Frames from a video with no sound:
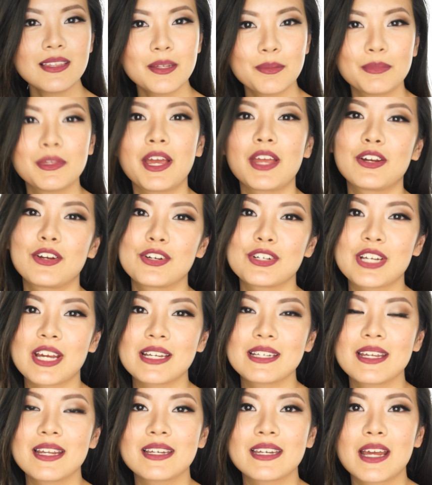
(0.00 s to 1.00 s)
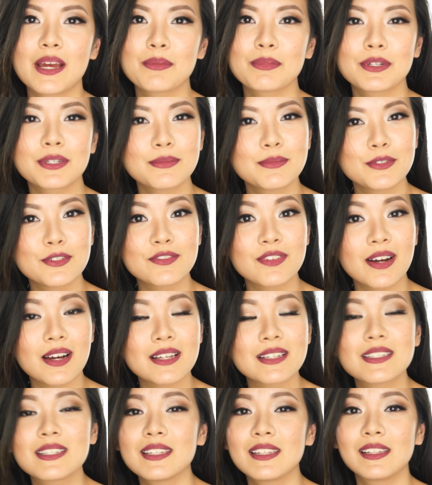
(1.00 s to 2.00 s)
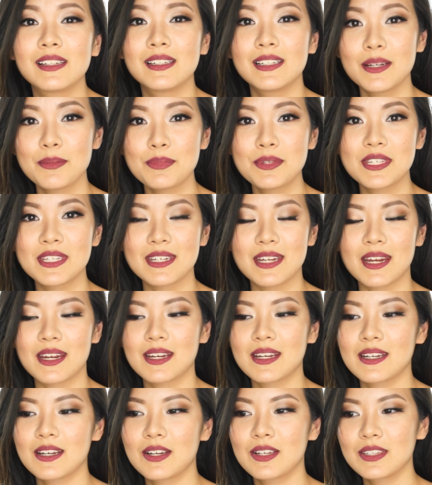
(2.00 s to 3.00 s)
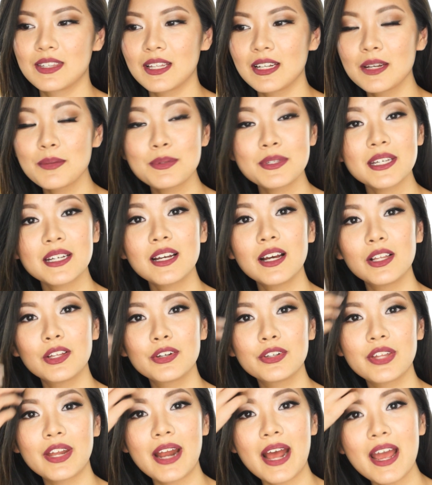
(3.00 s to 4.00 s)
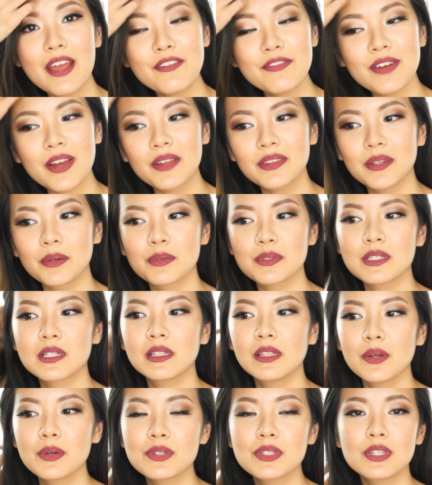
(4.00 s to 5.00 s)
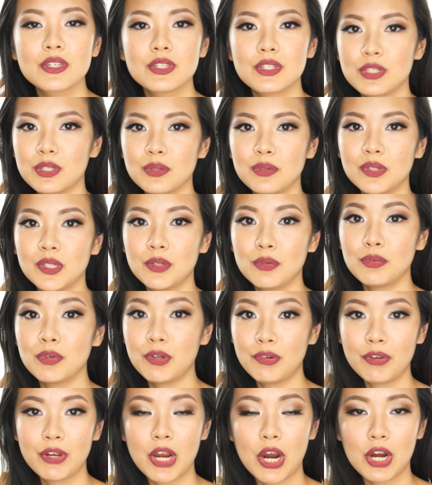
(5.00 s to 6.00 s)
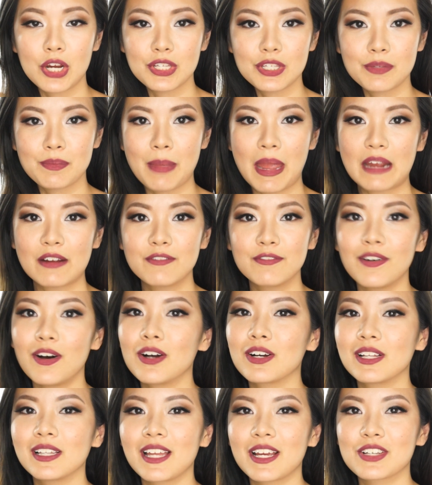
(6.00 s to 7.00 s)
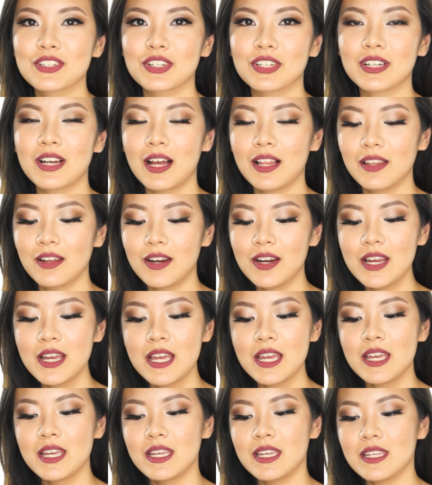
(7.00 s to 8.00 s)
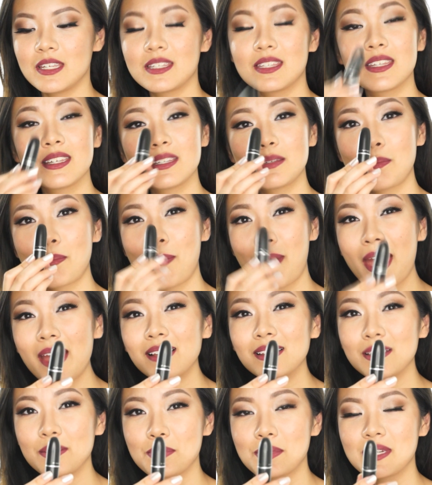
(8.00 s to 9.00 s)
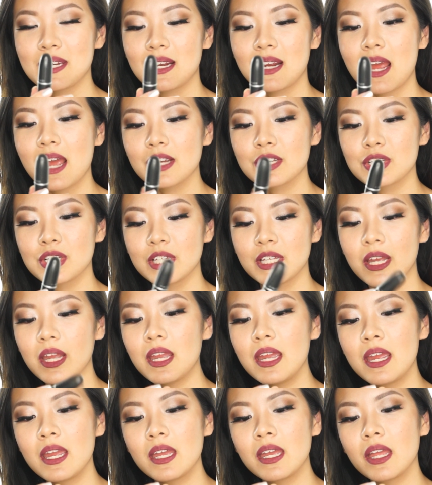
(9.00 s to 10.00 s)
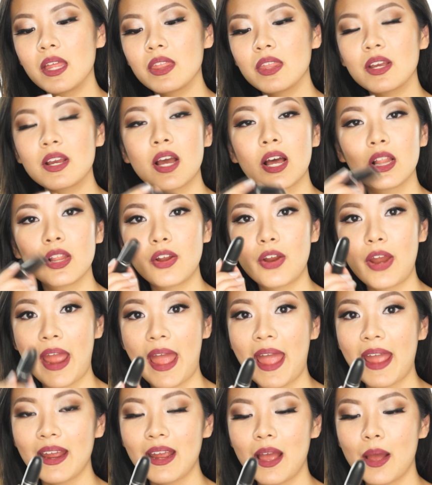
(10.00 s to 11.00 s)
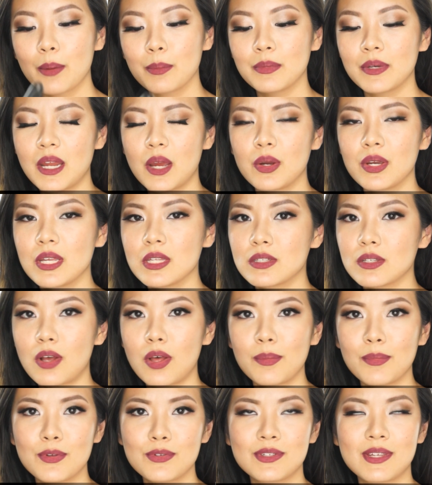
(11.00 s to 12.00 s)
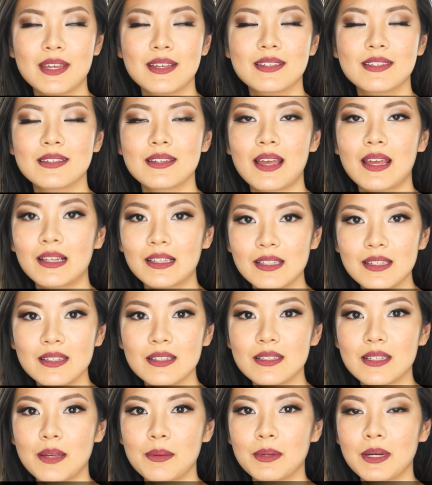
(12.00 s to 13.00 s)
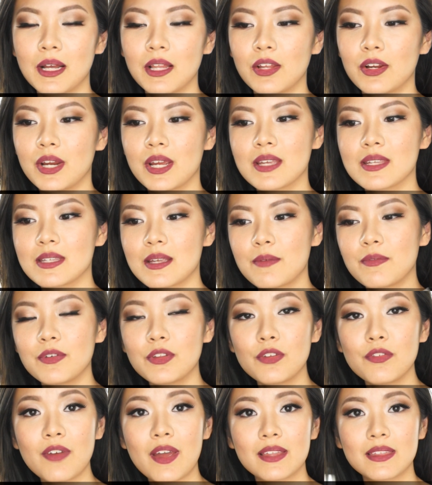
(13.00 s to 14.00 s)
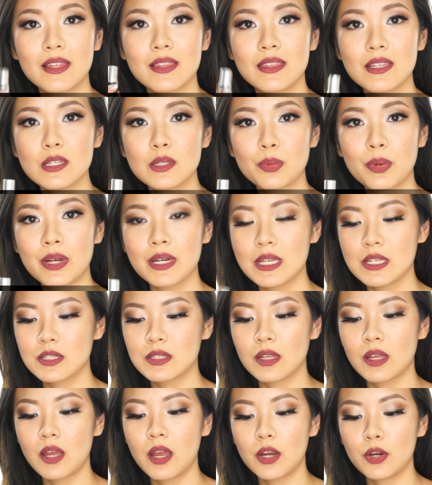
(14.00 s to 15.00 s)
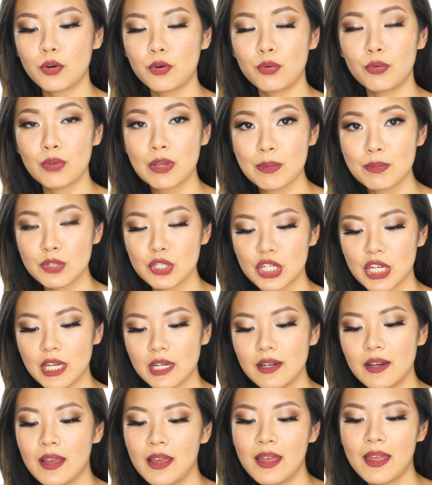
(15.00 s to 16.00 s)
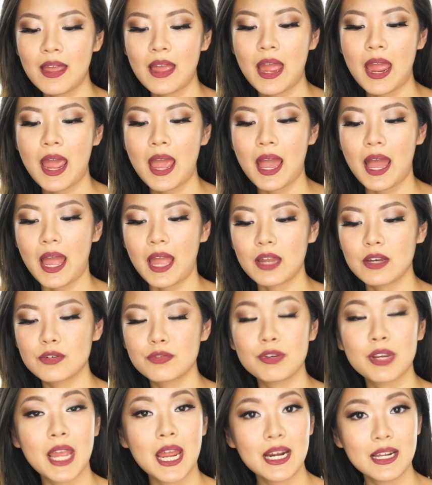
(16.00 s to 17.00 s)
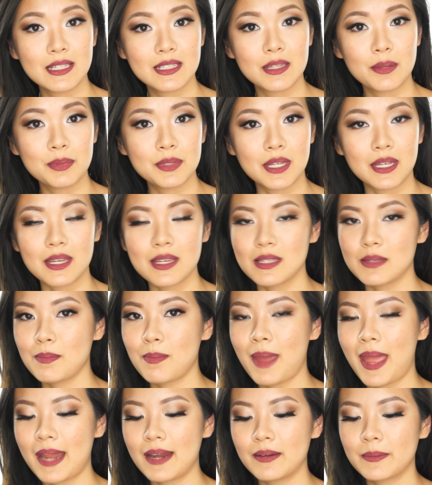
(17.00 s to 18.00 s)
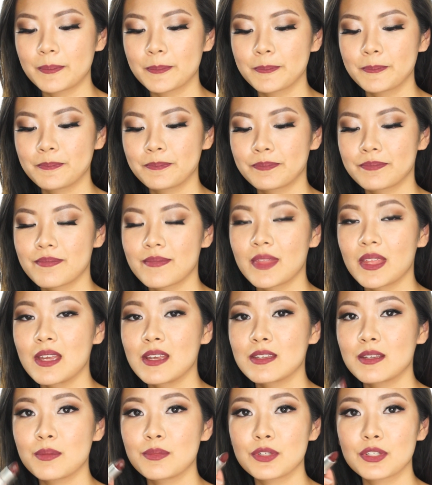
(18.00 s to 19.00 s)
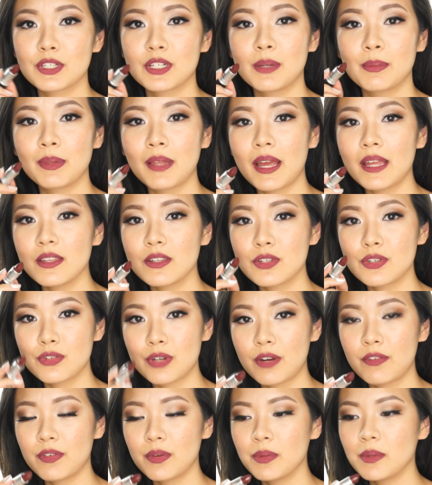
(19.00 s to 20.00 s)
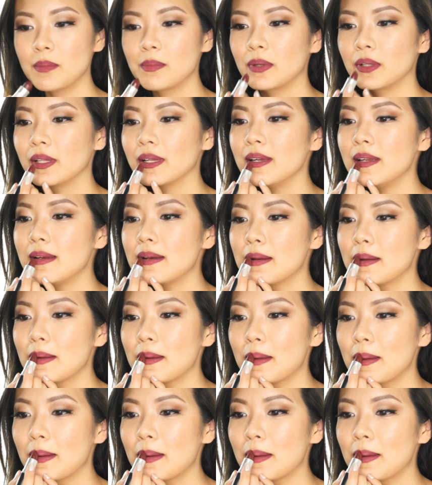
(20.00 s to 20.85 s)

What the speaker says: the lip liner done, and now I'm going to move on to the lipstick. The lipstick color that I found that was closest to the RiRi Hearts MAC Fall Collection color is this MAC lipstick actually, and the color Hangout. Now it's almost exactly the same color except for the fact that this one is a cream sheen and Rihanna's lipstick is matte. So I'm just going to apply this straight from the bullet.